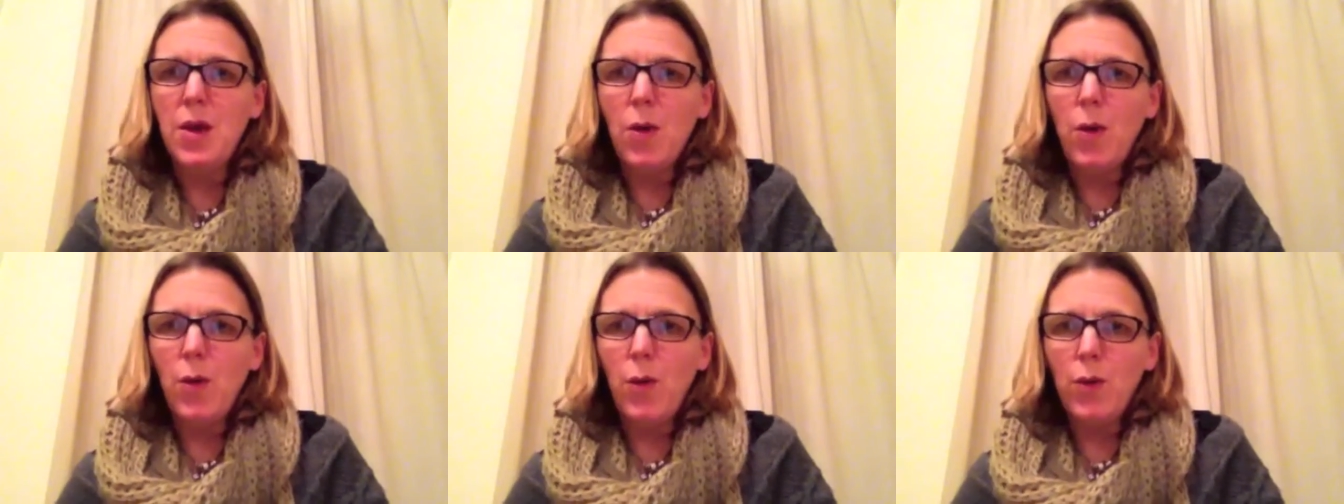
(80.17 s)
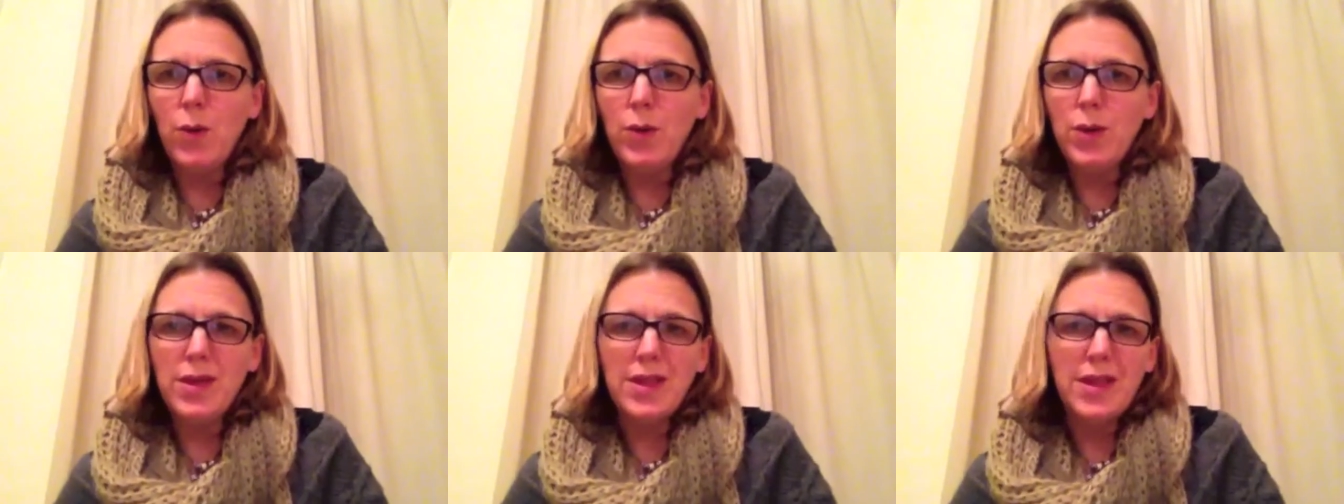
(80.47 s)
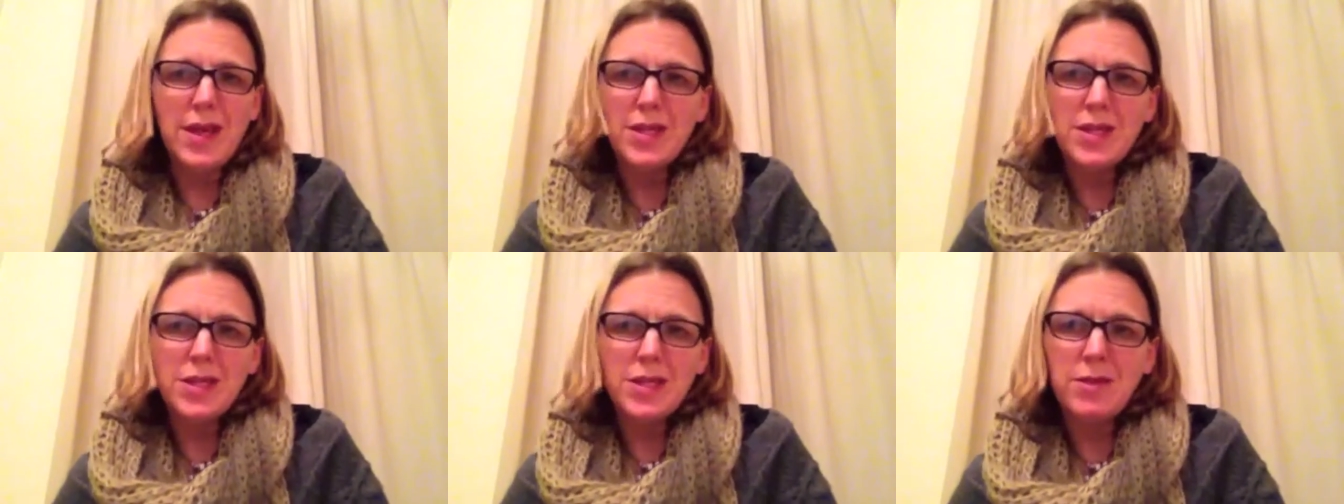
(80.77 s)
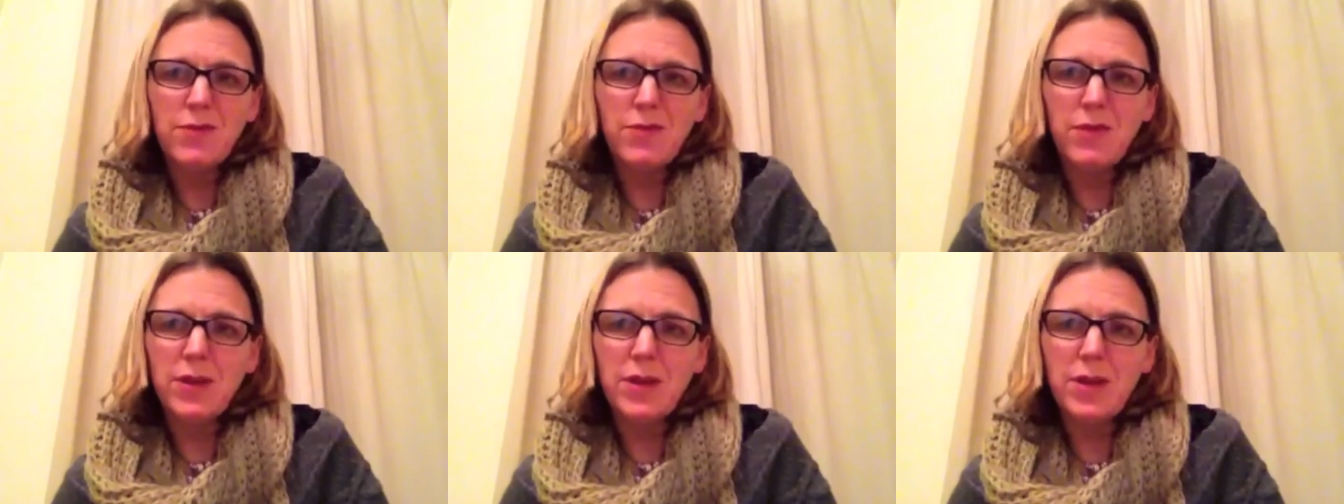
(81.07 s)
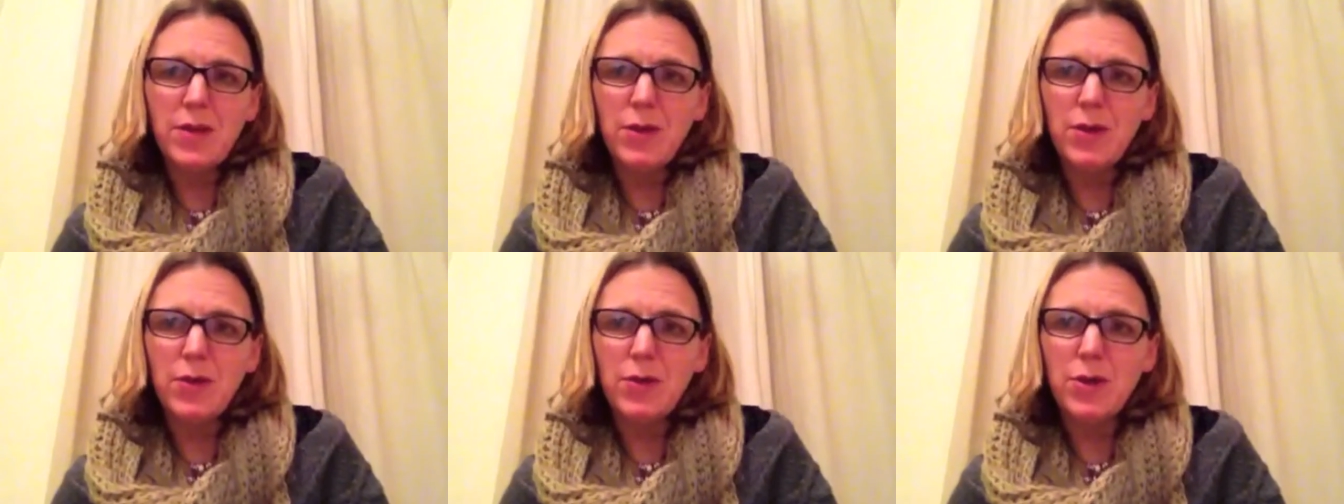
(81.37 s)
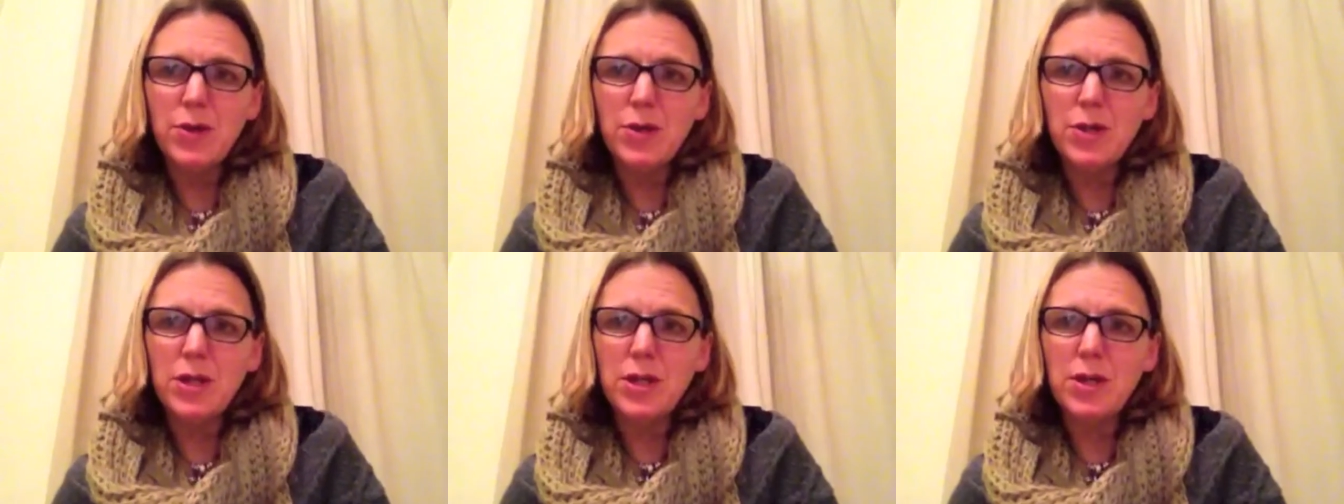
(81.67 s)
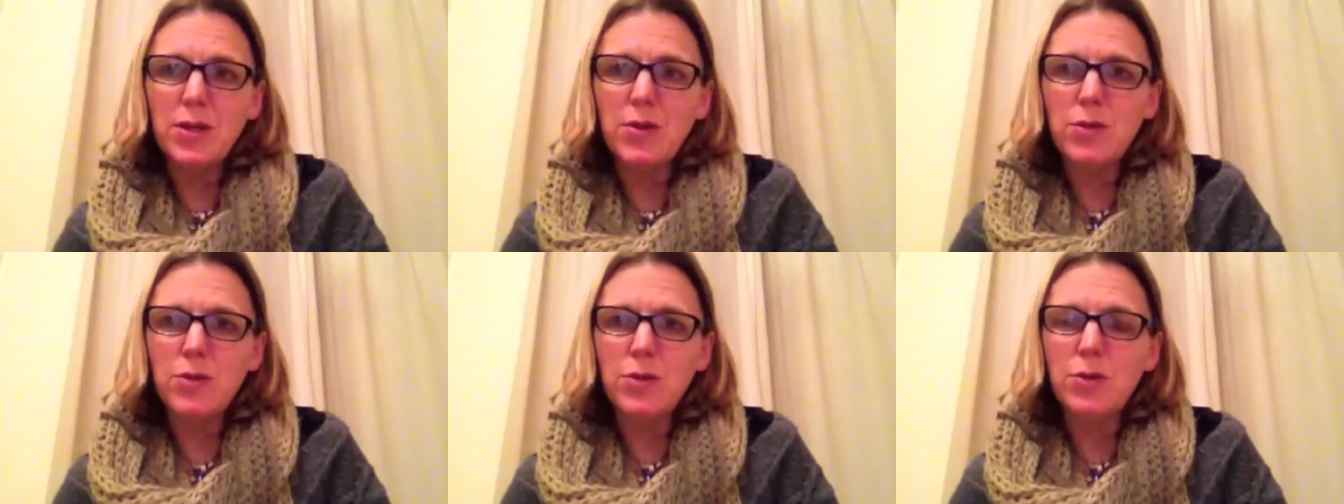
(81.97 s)
or that they just feel they're encroaching
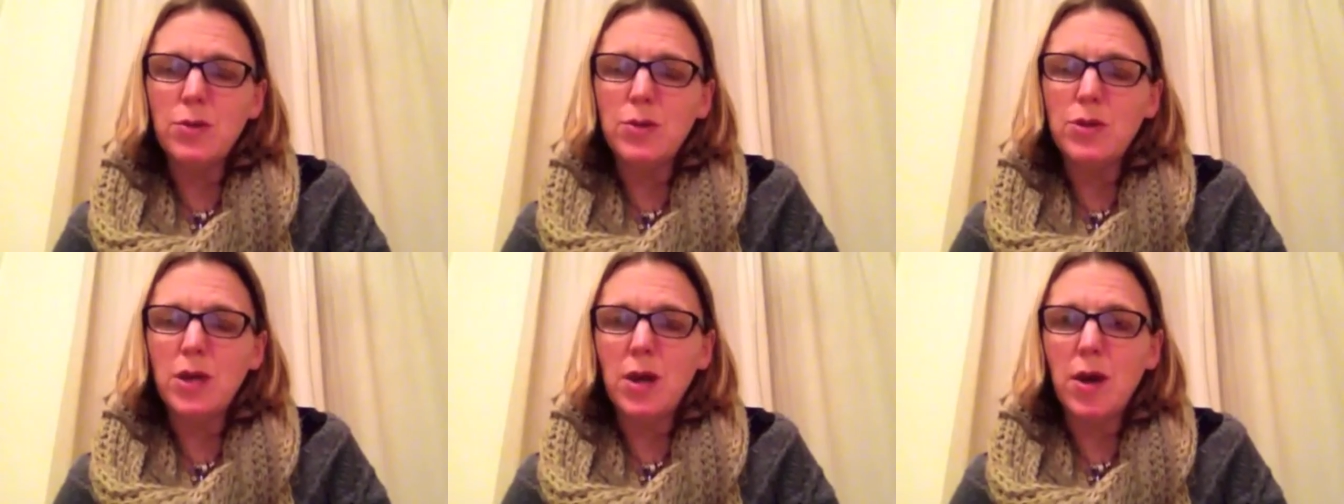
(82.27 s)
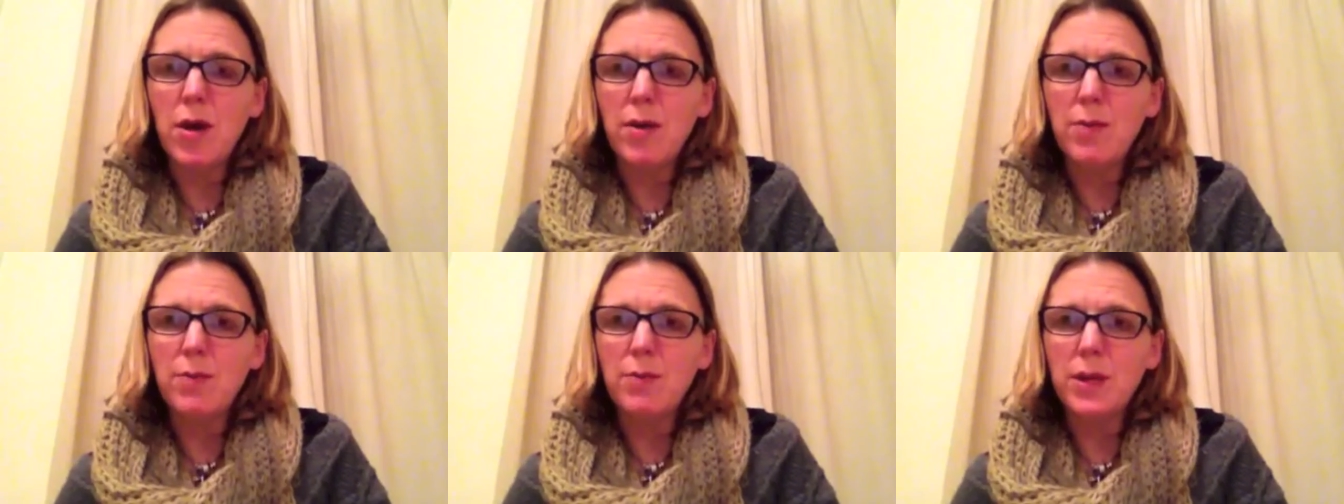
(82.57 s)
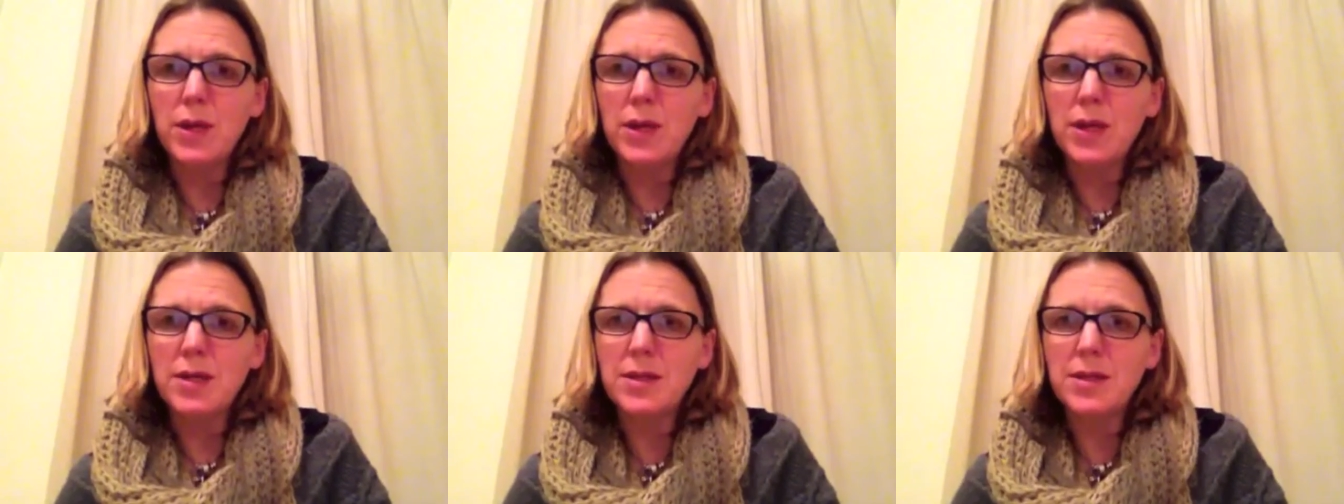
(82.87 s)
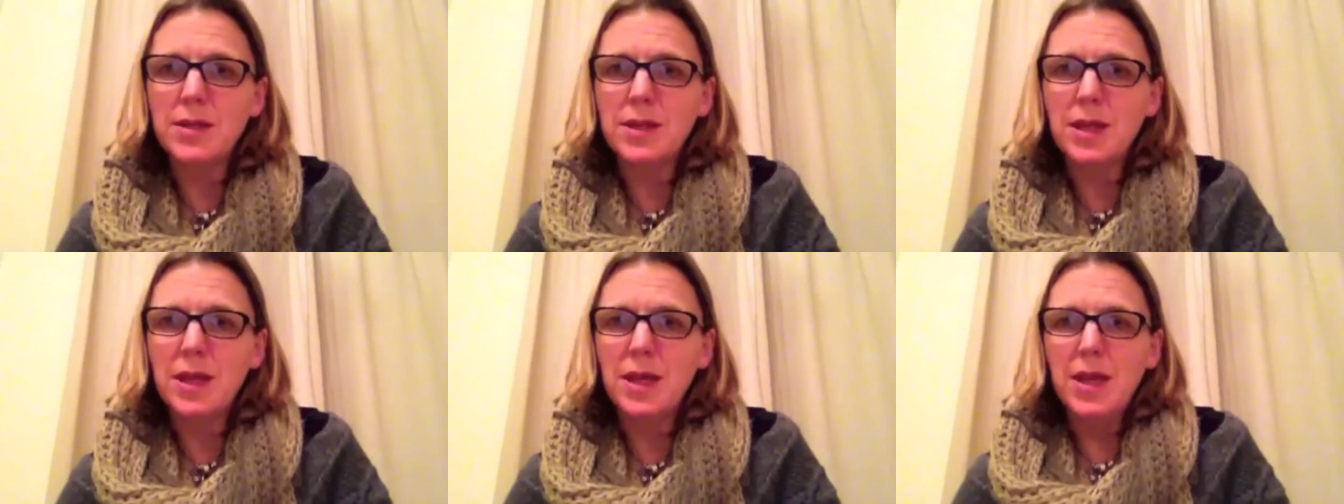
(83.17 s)
on your time because